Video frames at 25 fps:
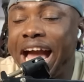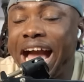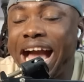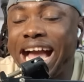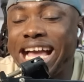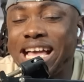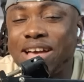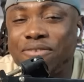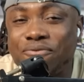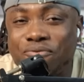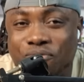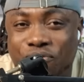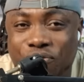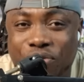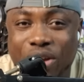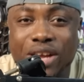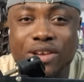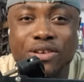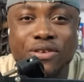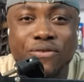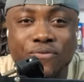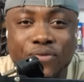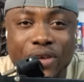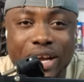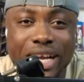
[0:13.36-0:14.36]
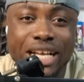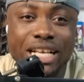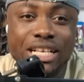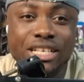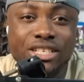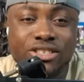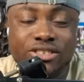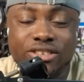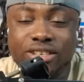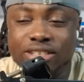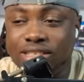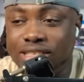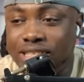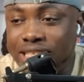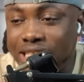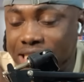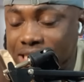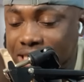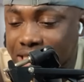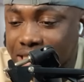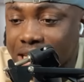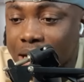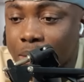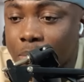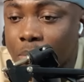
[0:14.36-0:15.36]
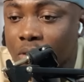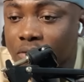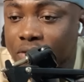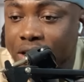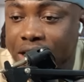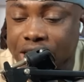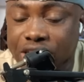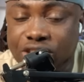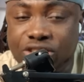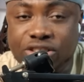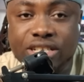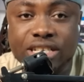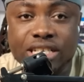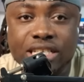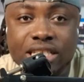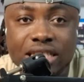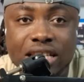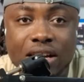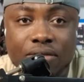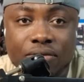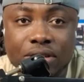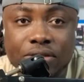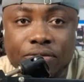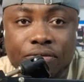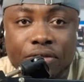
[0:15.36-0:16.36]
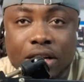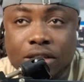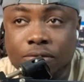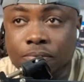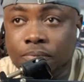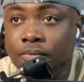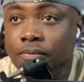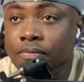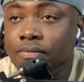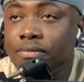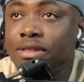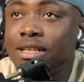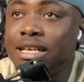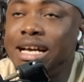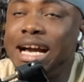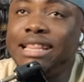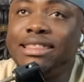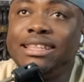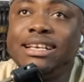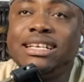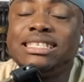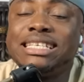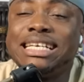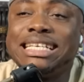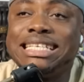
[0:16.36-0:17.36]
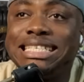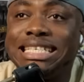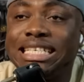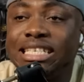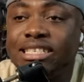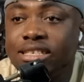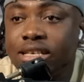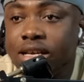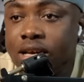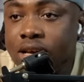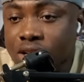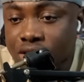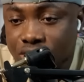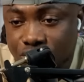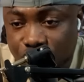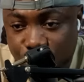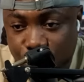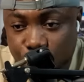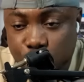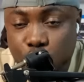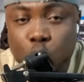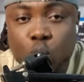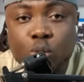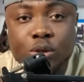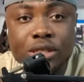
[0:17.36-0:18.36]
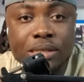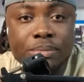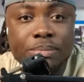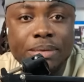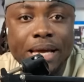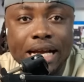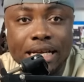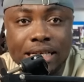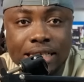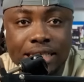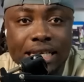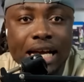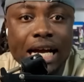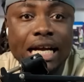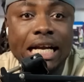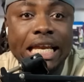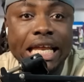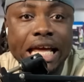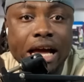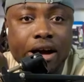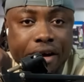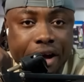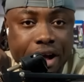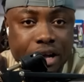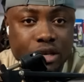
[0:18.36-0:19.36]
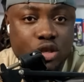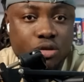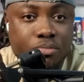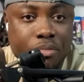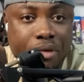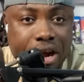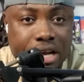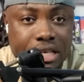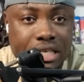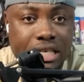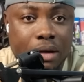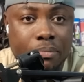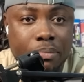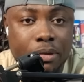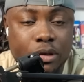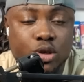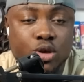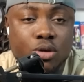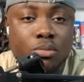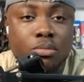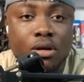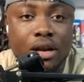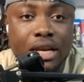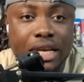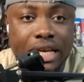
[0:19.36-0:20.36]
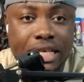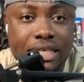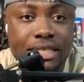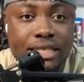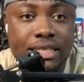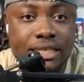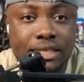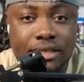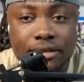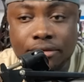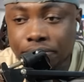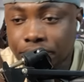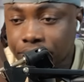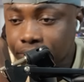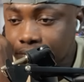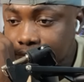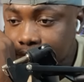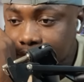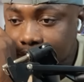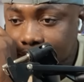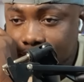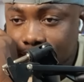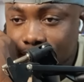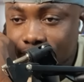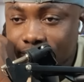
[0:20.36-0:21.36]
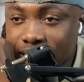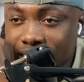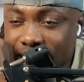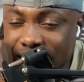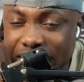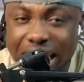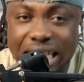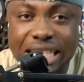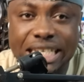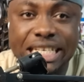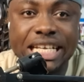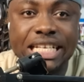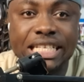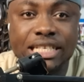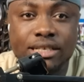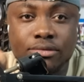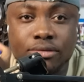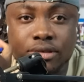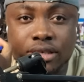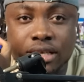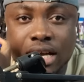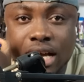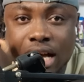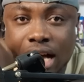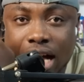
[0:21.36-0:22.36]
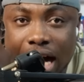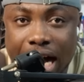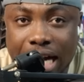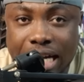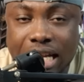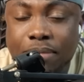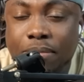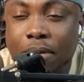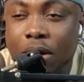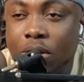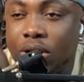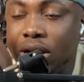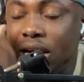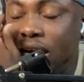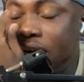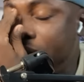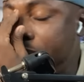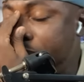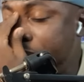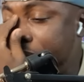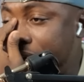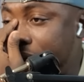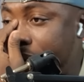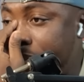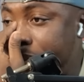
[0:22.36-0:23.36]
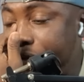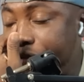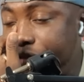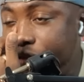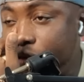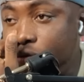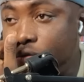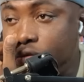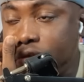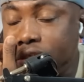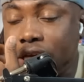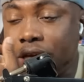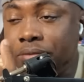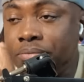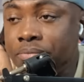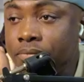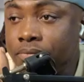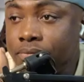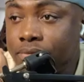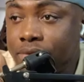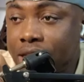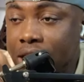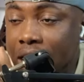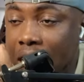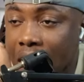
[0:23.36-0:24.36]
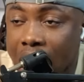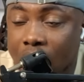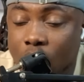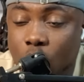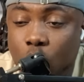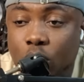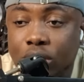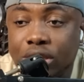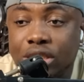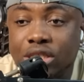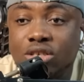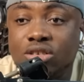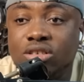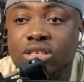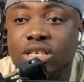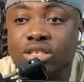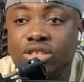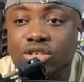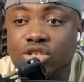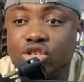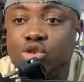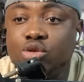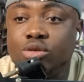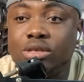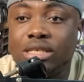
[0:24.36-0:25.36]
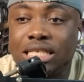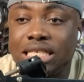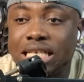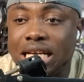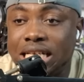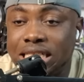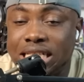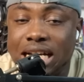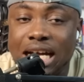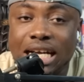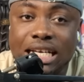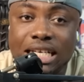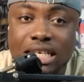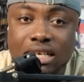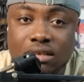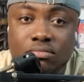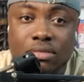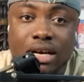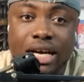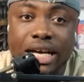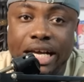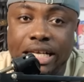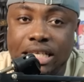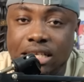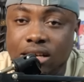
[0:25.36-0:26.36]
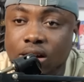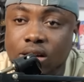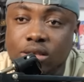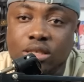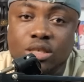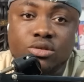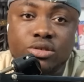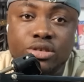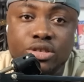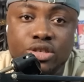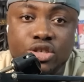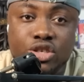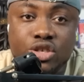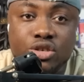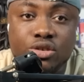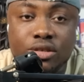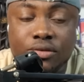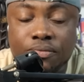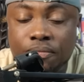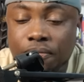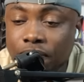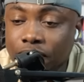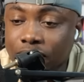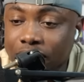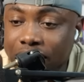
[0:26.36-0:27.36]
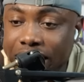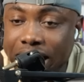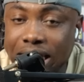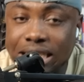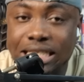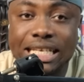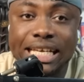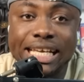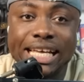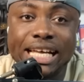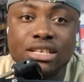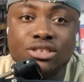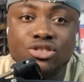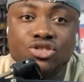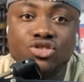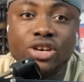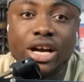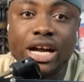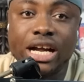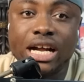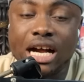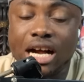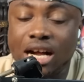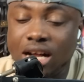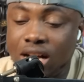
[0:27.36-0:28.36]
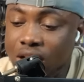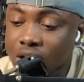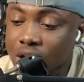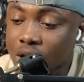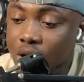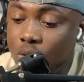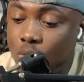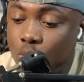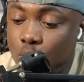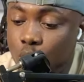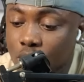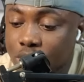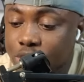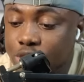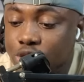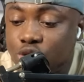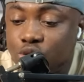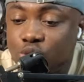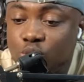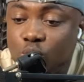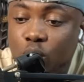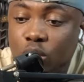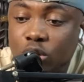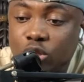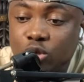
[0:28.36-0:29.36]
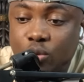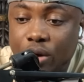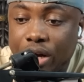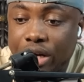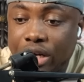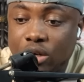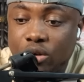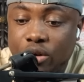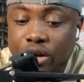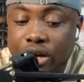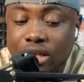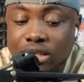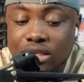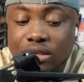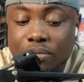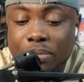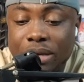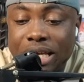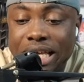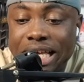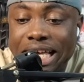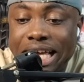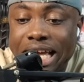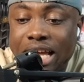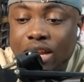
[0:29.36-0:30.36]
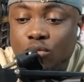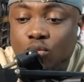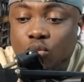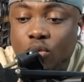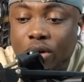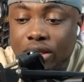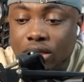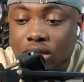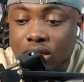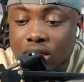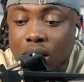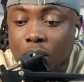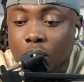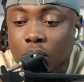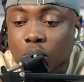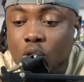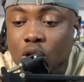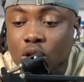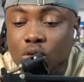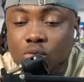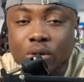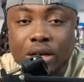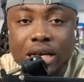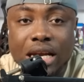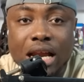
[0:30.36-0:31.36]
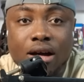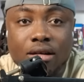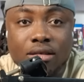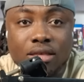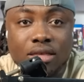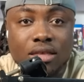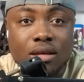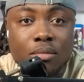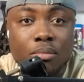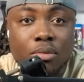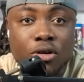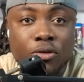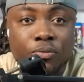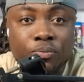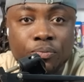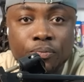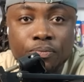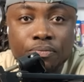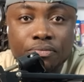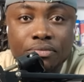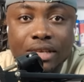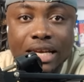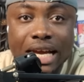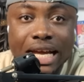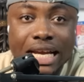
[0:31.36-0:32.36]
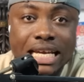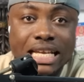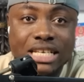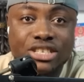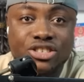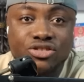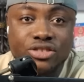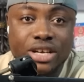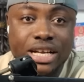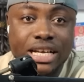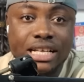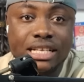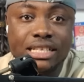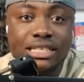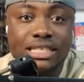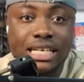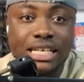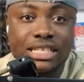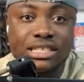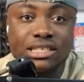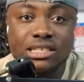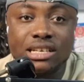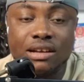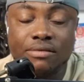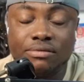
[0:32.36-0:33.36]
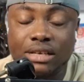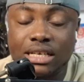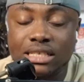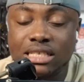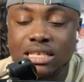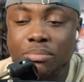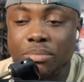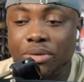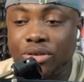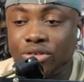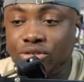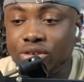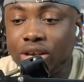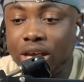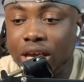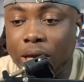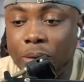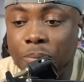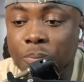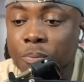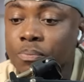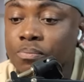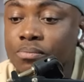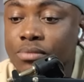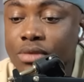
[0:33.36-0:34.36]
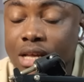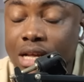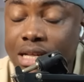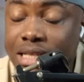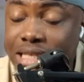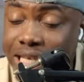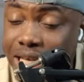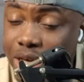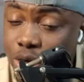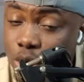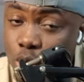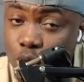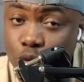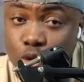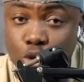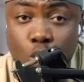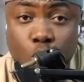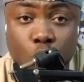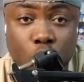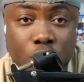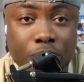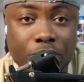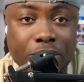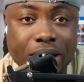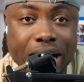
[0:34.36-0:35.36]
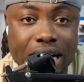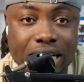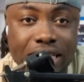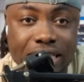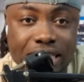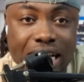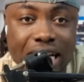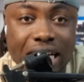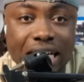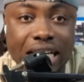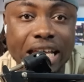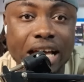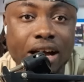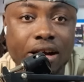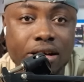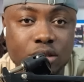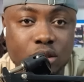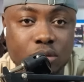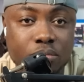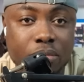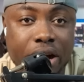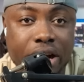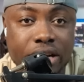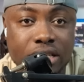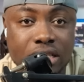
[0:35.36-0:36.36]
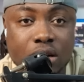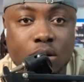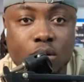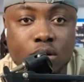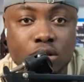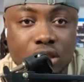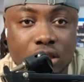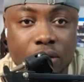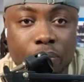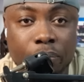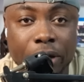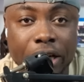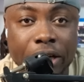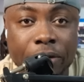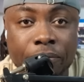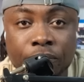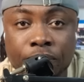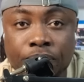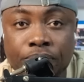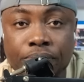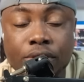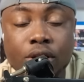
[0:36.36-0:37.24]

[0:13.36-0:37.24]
And yeah, very, very interesting. Some of the intriguing stuff. In fact, I think that this shows me exactly how Enzo Maresca person about next season. The details. I think back when the Bibiana Major was said, how was he going to use his attacking number 8? How was he going to use his second striker? What zones were they going to be in with the ball and without the ball? And this training session after Semi shared told me exactly how Enzo Maresca wants to play